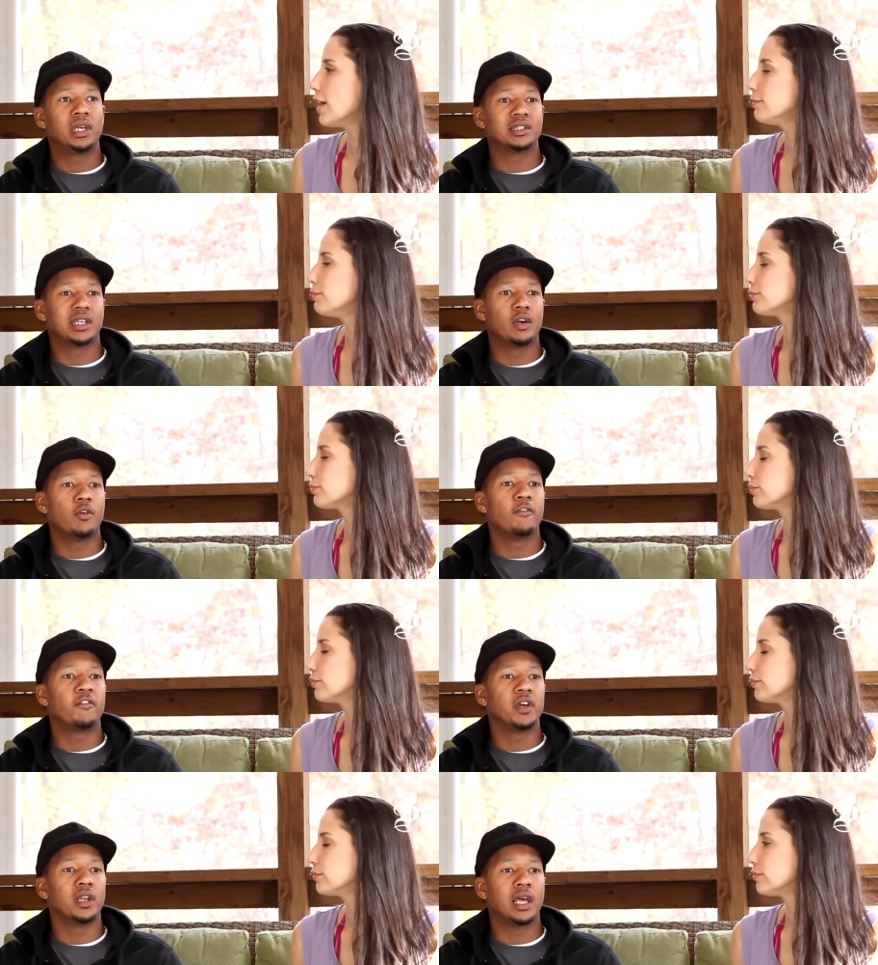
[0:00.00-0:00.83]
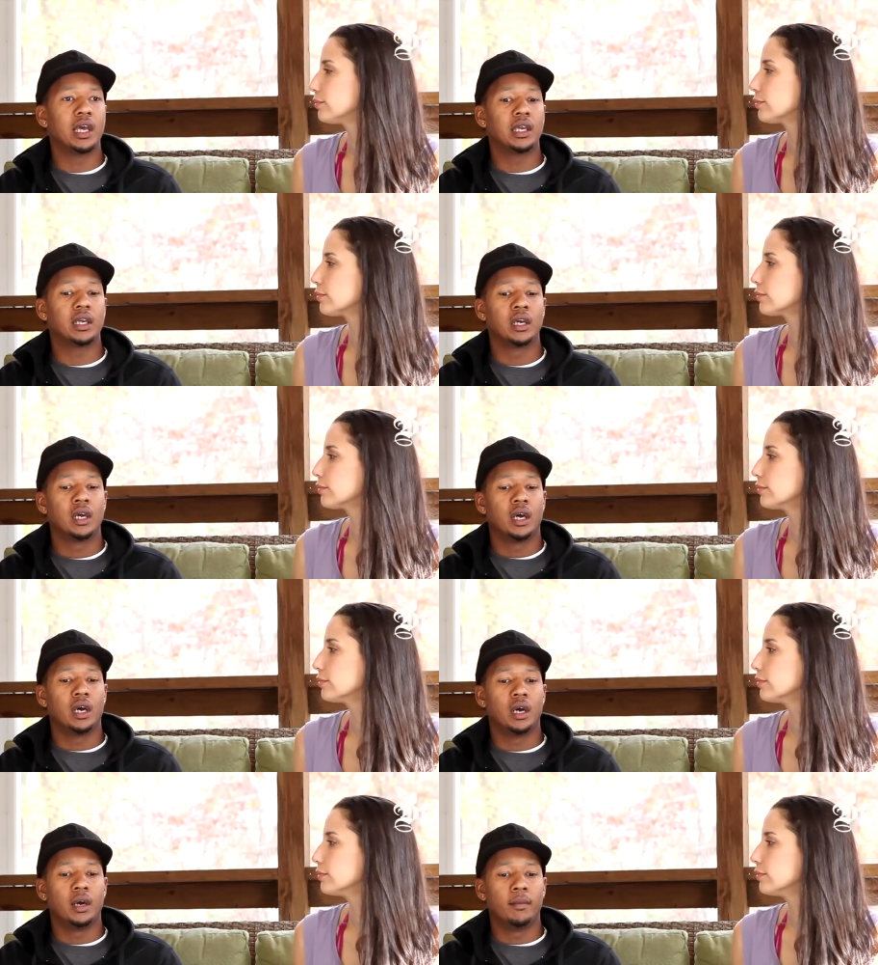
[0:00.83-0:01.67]
Speaker 1: because I don't feel like
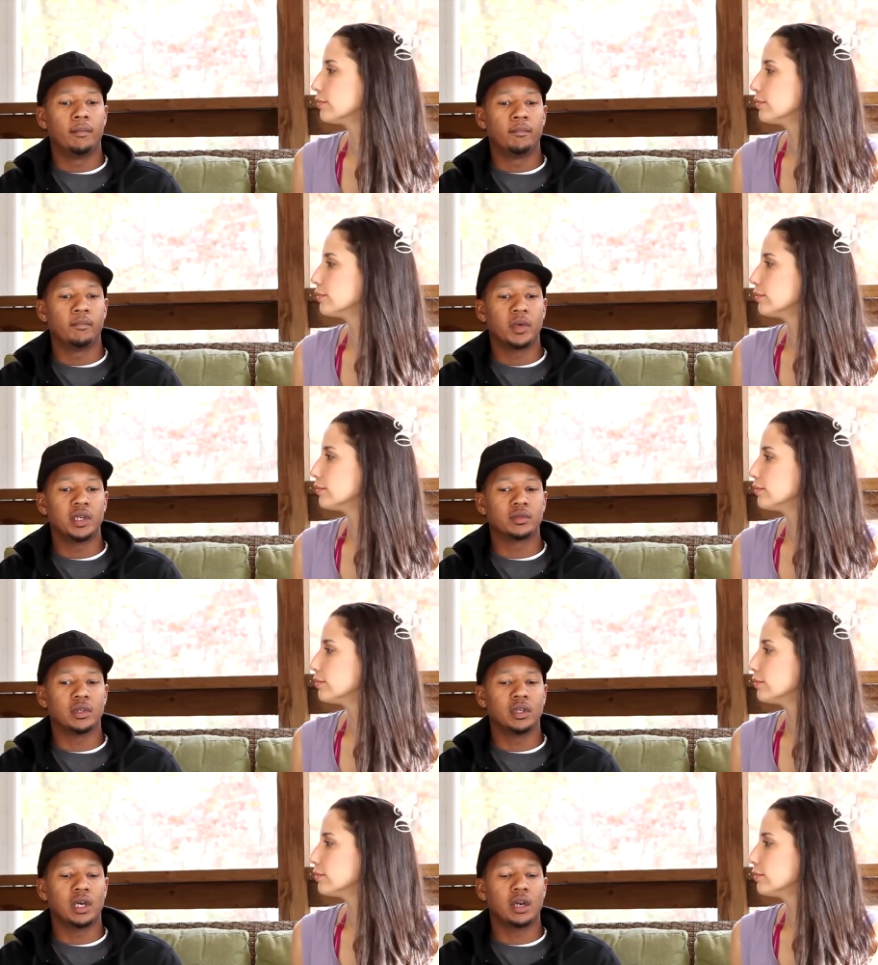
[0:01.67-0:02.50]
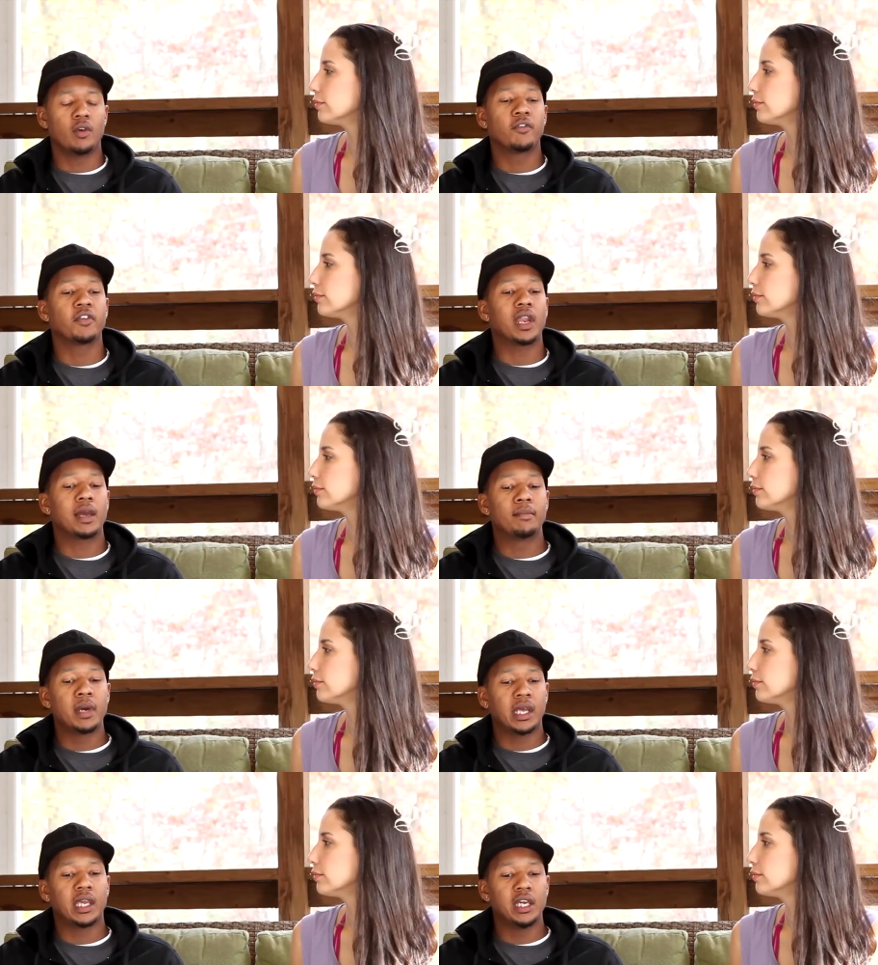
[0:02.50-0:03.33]
um, I don't feel like
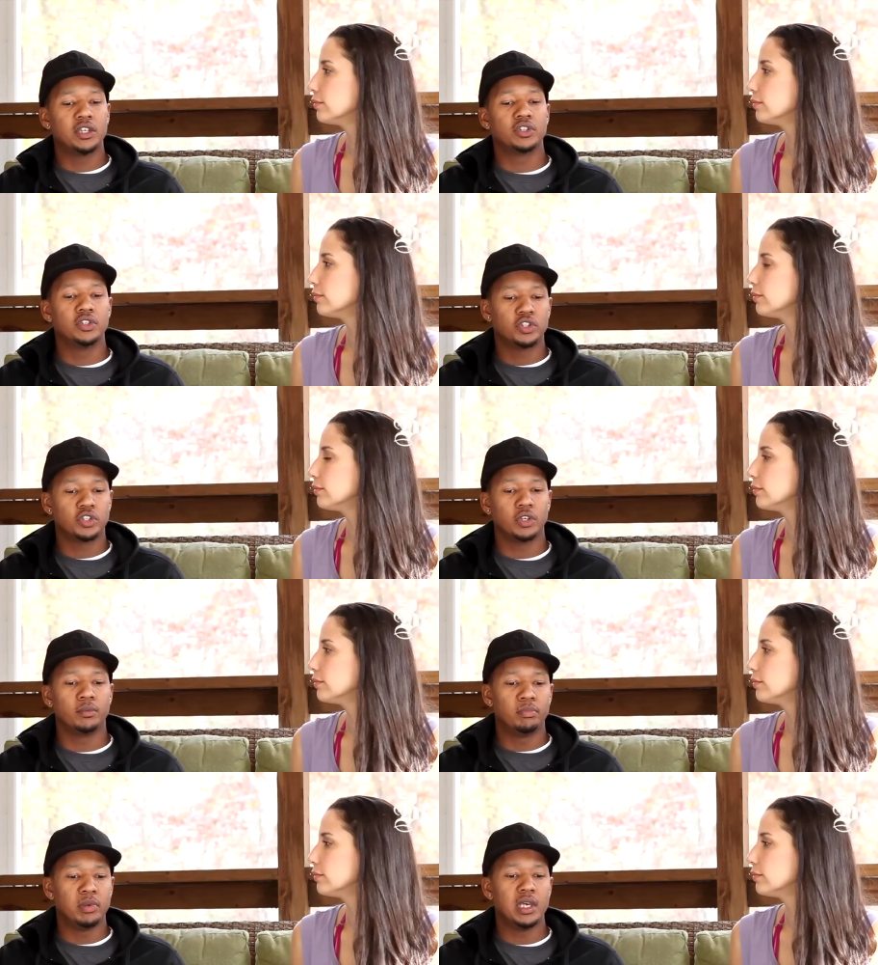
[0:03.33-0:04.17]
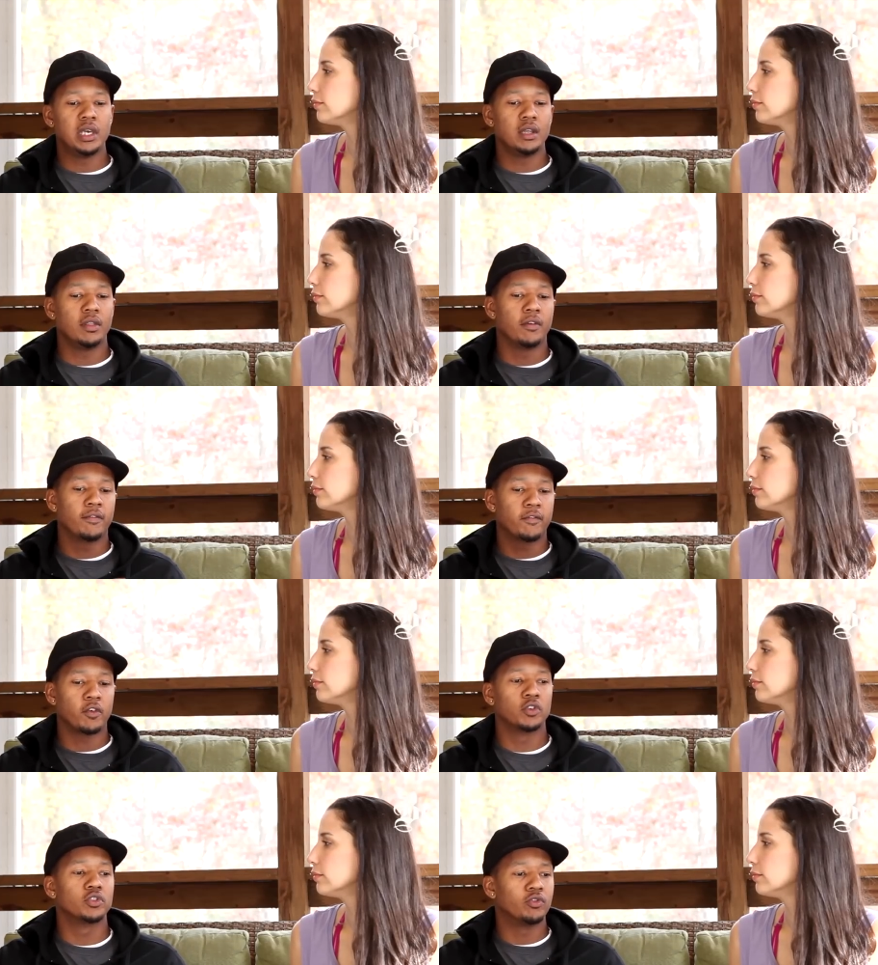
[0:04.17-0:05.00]
medication should be the
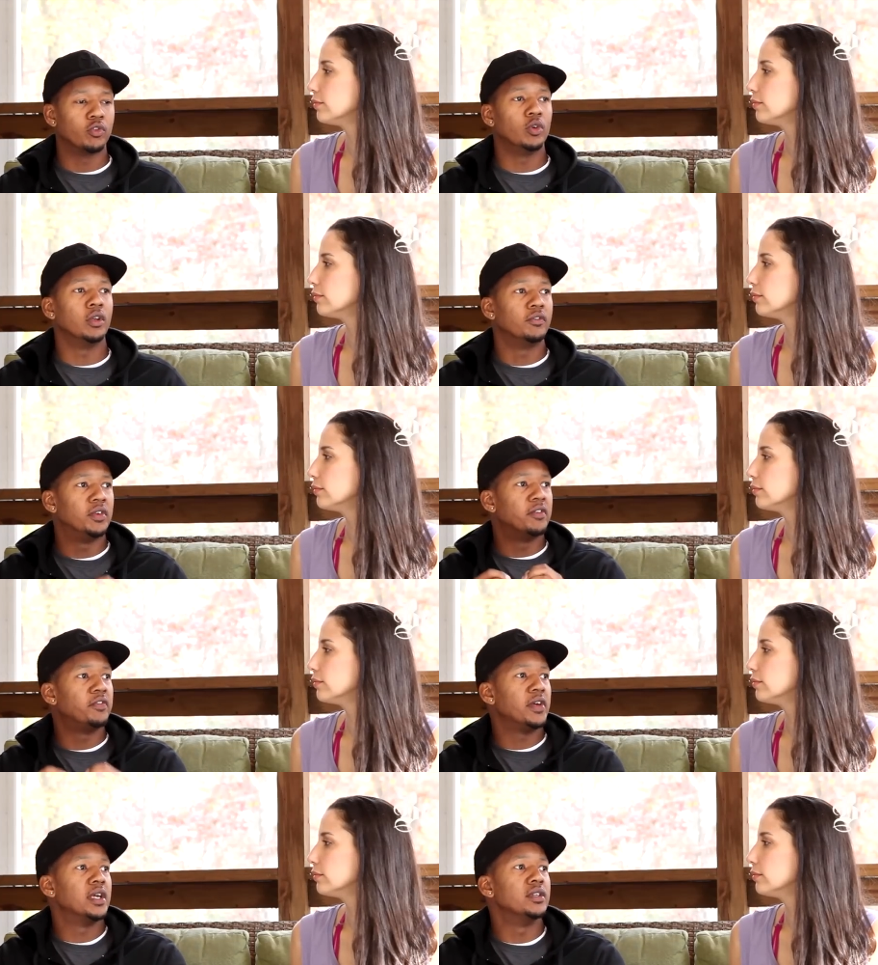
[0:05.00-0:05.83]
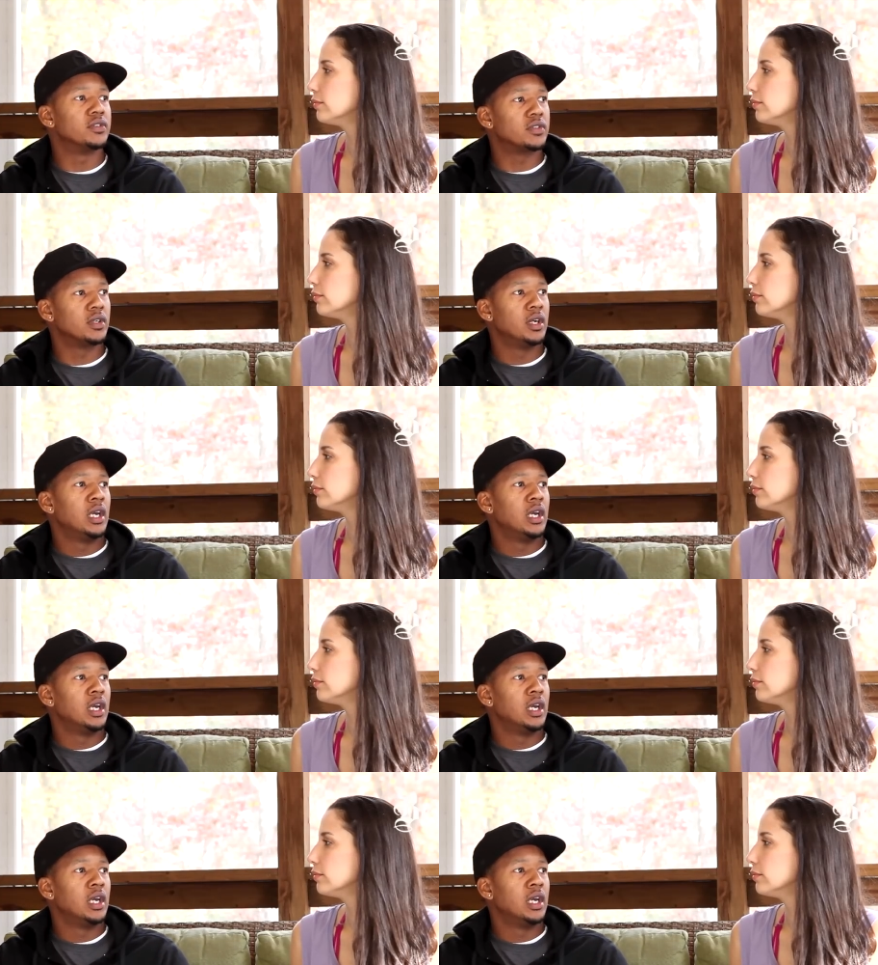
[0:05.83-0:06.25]
first rule of defense